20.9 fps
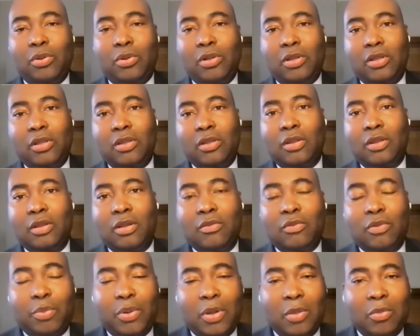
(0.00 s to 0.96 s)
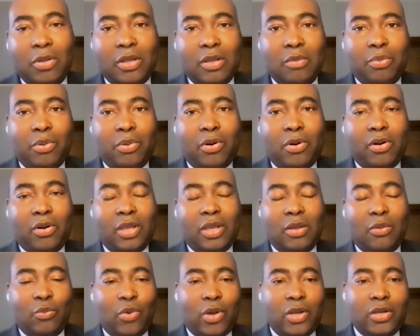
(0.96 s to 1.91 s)
pulling the Republican
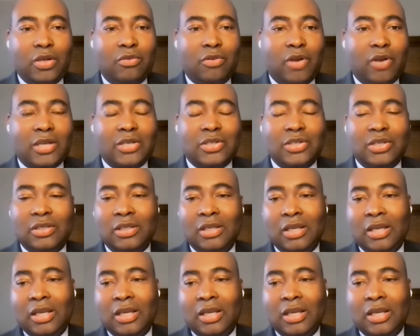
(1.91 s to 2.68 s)
Party in one direction.